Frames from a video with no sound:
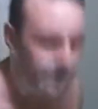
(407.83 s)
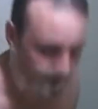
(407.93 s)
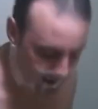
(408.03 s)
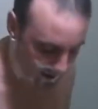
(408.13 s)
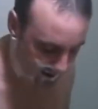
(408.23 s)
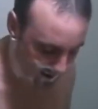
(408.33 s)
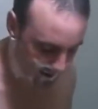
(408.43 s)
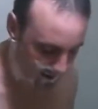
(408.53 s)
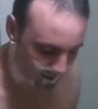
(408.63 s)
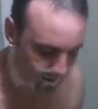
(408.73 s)
Just
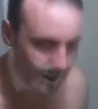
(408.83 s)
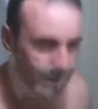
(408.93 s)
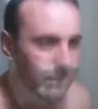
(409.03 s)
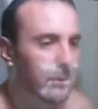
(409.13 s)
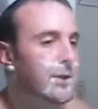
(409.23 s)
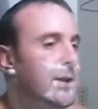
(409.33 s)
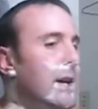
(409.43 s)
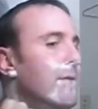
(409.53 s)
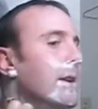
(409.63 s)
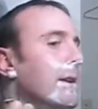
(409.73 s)
an unbelievable
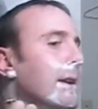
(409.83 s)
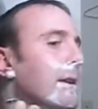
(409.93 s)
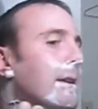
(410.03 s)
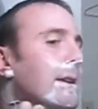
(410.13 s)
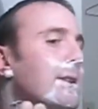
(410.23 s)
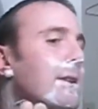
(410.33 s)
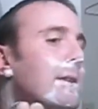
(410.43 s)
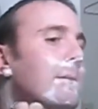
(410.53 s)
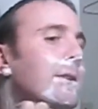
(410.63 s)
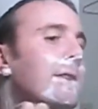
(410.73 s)
shave. It's
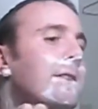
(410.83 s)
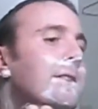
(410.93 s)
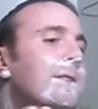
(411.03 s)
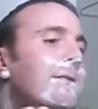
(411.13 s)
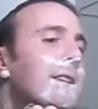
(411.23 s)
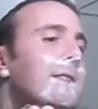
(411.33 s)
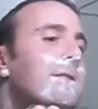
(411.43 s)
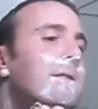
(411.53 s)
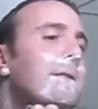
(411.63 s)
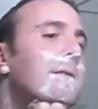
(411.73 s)
hard to believe that this
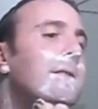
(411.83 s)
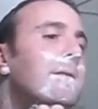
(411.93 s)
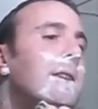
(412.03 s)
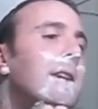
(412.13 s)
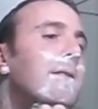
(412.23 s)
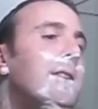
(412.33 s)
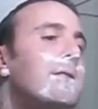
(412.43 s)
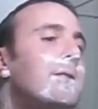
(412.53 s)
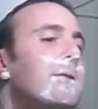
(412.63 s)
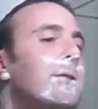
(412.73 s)
razor is 55
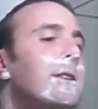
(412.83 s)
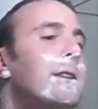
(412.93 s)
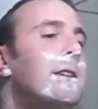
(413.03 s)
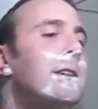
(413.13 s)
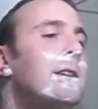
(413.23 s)
years old.